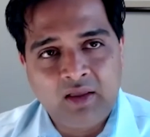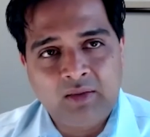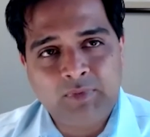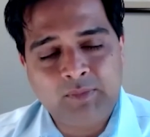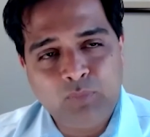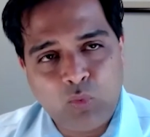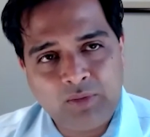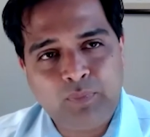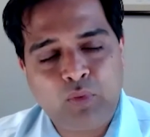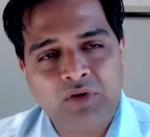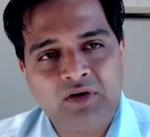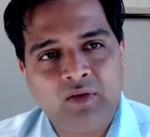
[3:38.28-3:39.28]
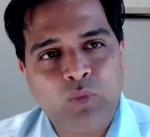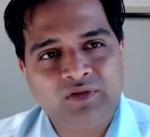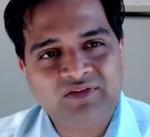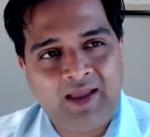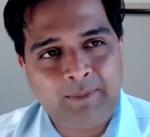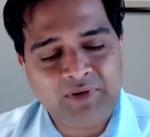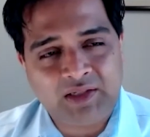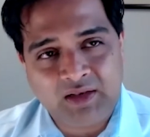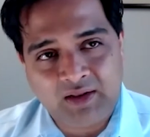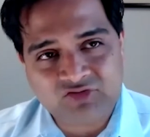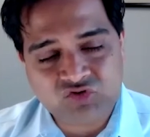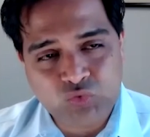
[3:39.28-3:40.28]
But more importantly, what's happened in the
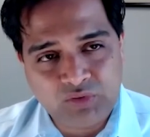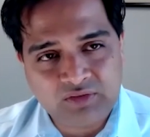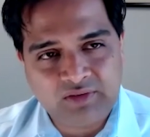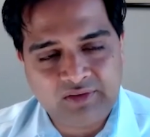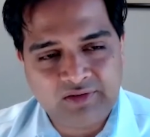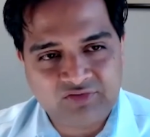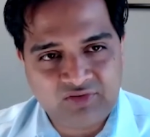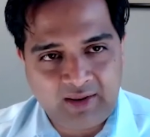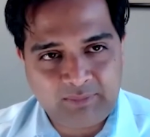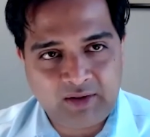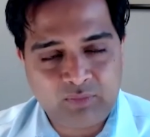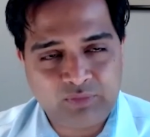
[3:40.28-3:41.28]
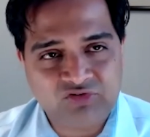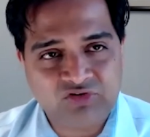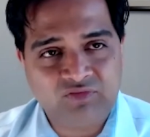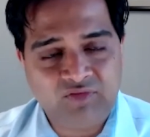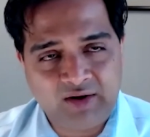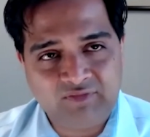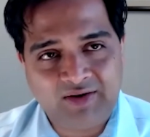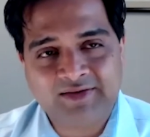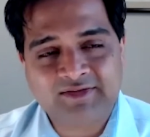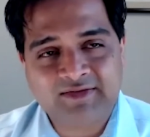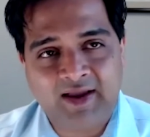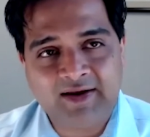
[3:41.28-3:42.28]
last 2 to 3 years in AML, which is very, very
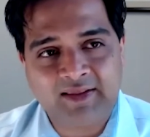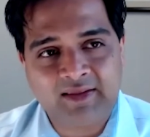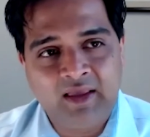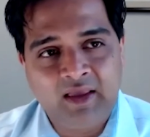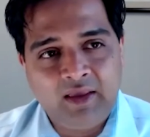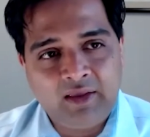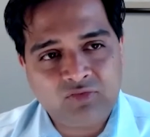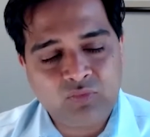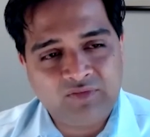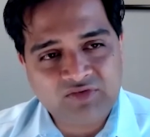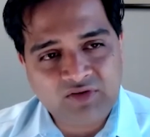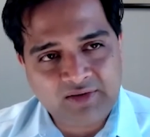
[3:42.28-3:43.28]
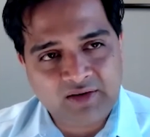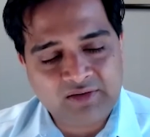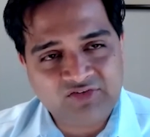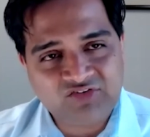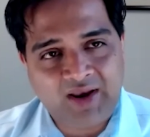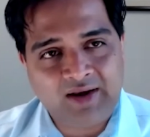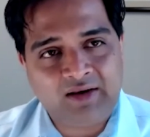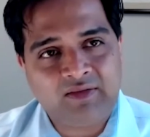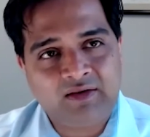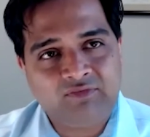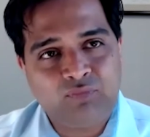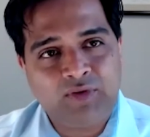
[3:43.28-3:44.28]
exciting, is we have started understanding
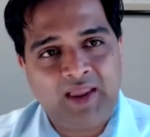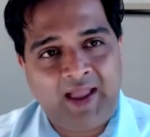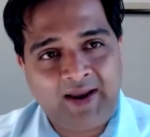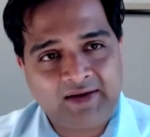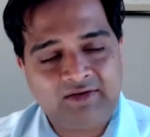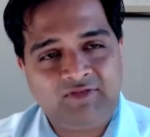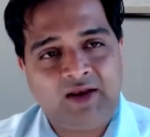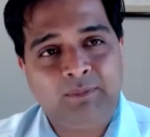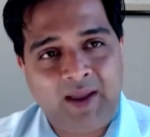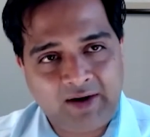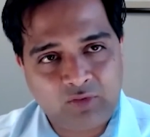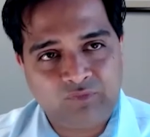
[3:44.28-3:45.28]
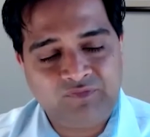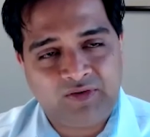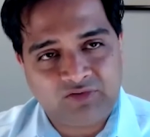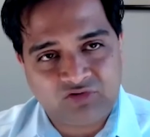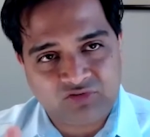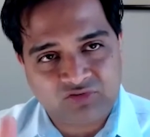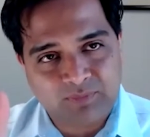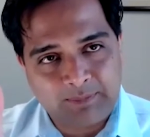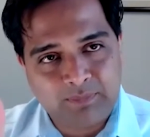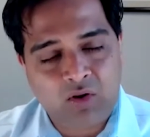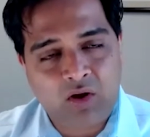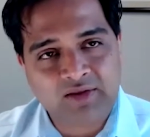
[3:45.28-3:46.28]
that if we activate macrophages by
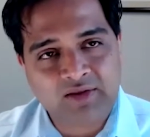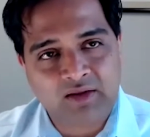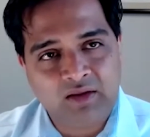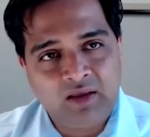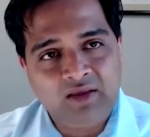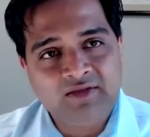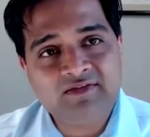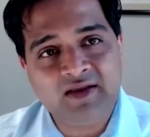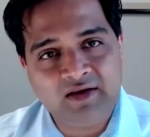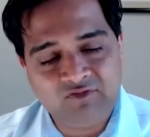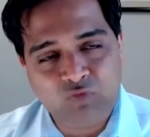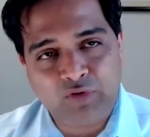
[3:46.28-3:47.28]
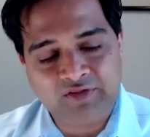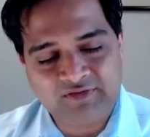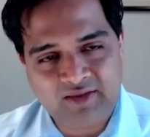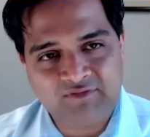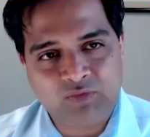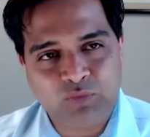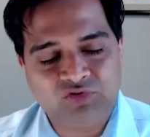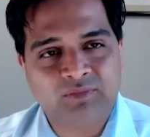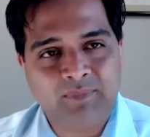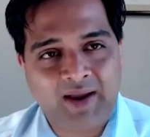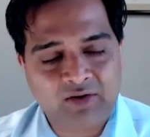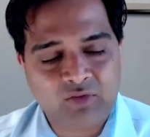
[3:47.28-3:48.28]
blocking CD47, which is a
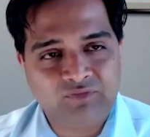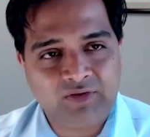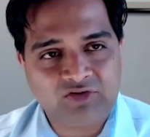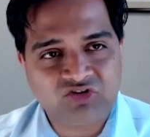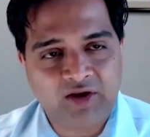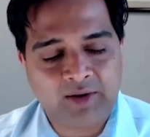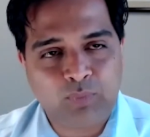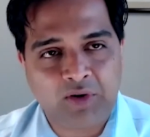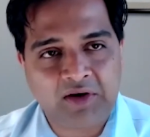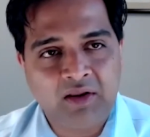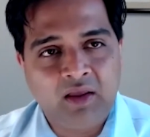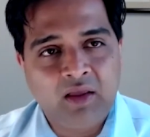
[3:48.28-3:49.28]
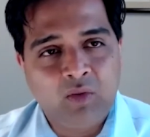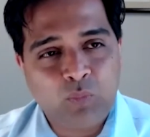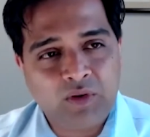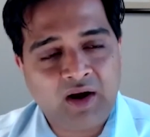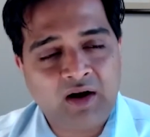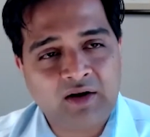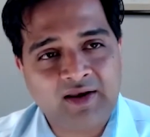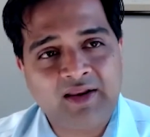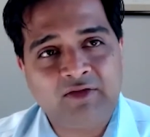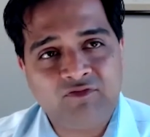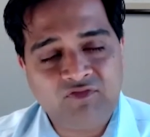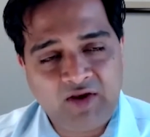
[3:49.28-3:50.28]
macrophage checkpoint, we are
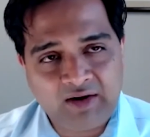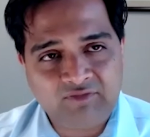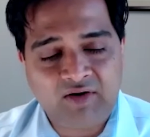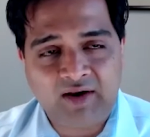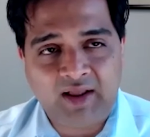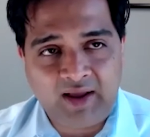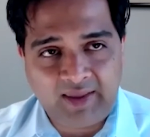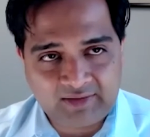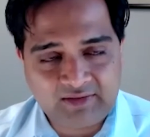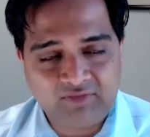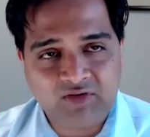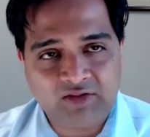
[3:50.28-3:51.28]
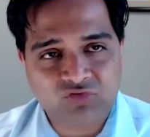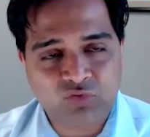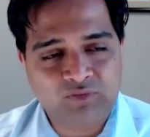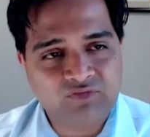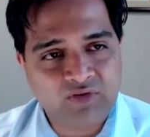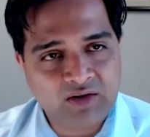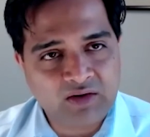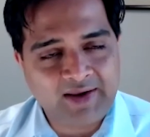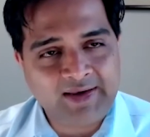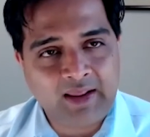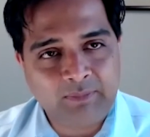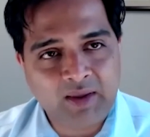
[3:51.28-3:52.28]
getting very, very high activity. So in
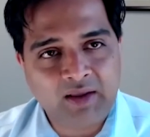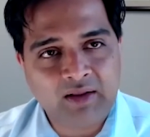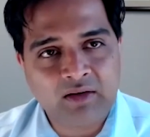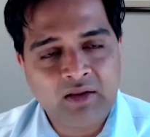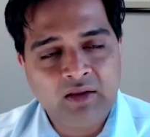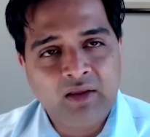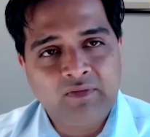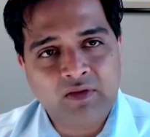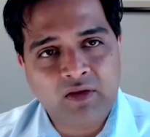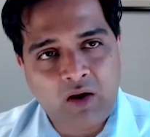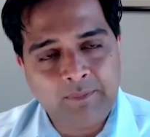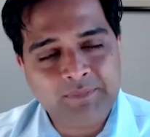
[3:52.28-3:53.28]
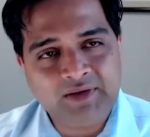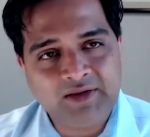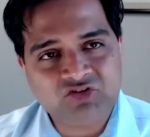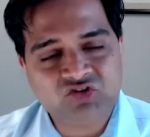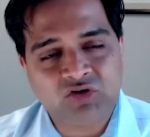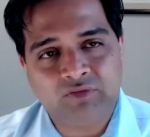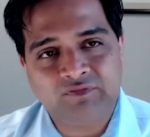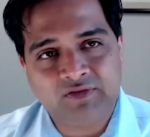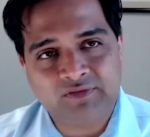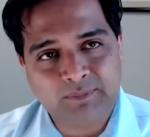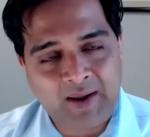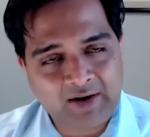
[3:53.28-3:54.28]
frontline AML, the combination of
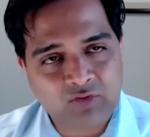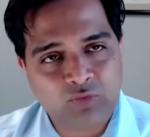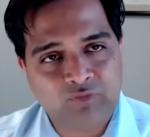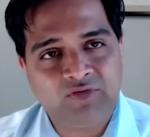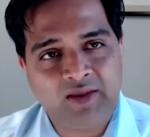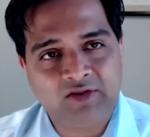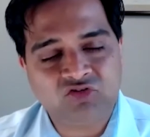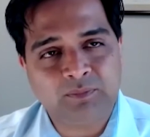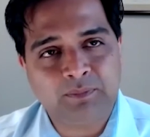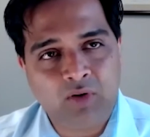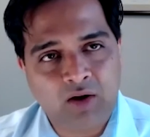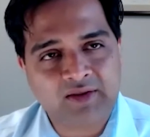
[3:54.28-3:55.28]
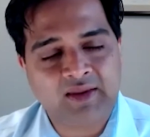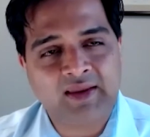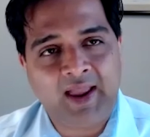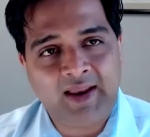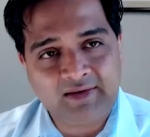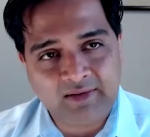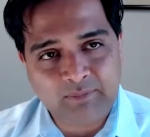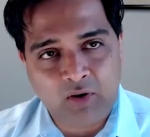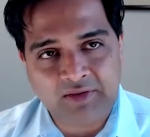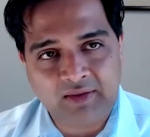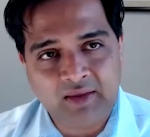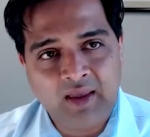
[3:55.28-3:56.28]
this macrophage blocking
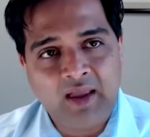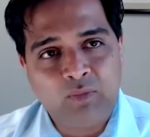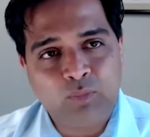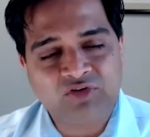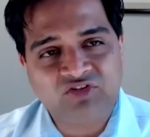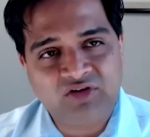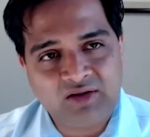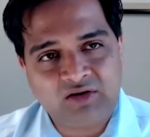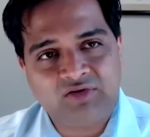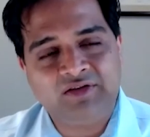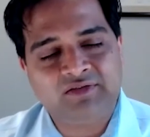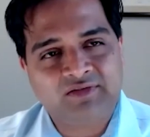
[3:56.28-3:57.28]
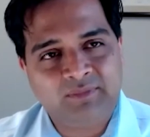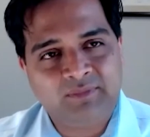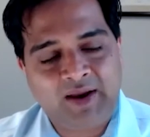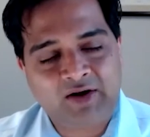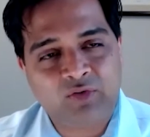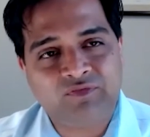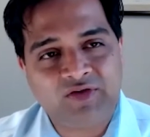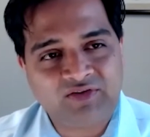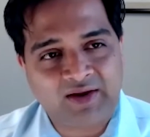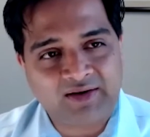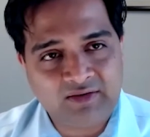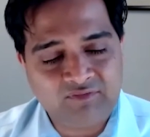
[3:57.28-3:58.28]
antibody, which increases the macrophage
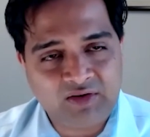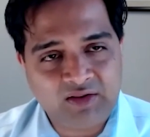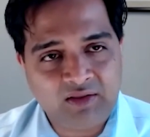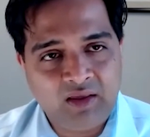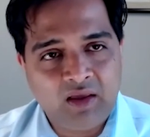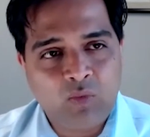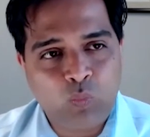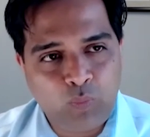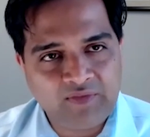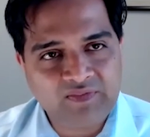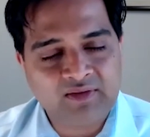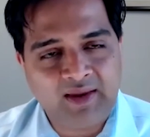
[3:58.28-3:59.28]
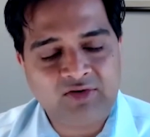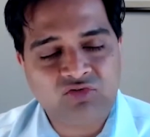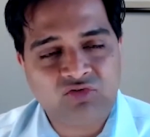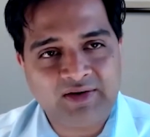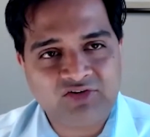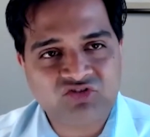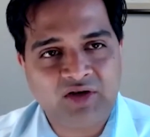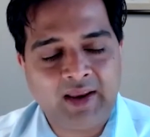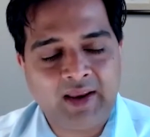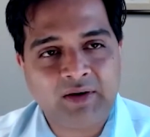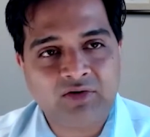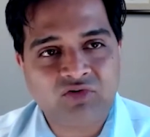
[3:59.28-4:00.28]
activity with a traditional
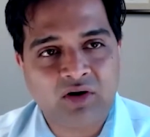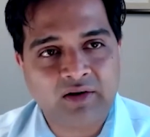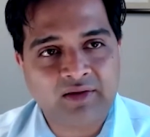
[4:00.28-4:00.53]
AML drug,